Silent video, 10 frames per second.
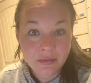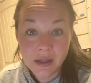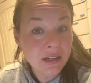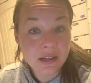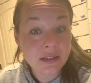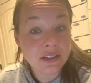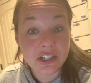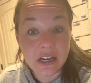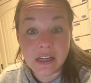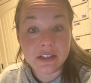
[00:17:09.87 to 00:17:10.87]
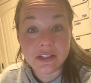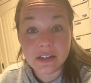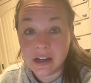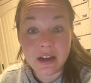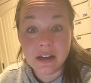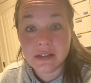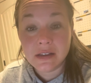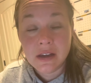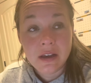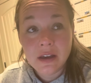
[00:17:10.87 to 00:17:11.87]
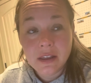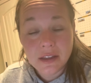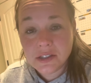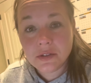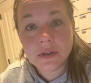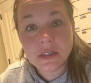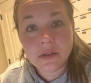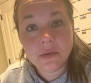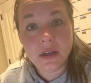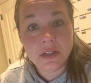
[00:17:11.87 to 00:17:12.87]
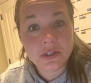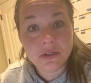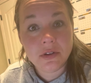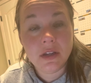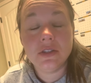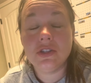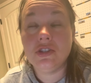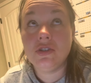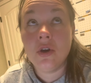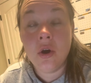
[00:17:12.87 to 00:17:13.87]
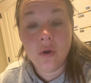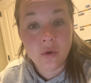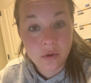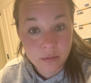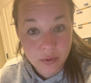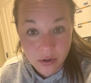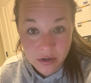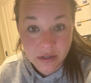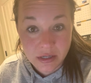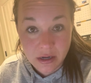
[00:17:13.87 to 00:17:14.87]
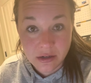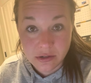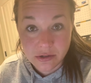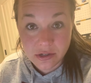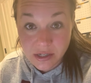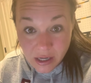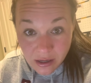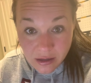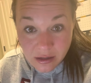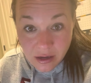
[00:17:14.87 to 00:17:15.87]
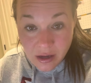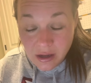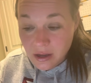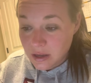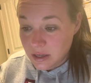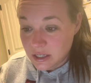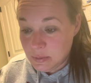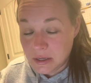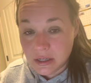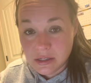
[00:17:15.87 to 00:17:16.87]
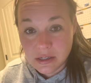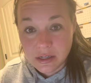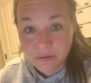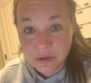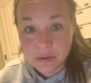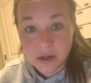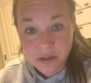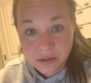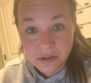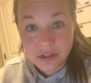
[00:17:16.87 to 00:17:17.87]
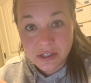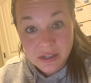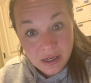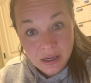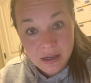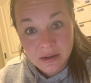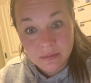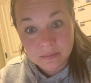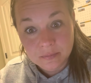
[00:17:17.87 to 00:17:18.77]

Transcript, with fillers: it doesn't change, guys. That's the reason why history is so important to understand is because if you understand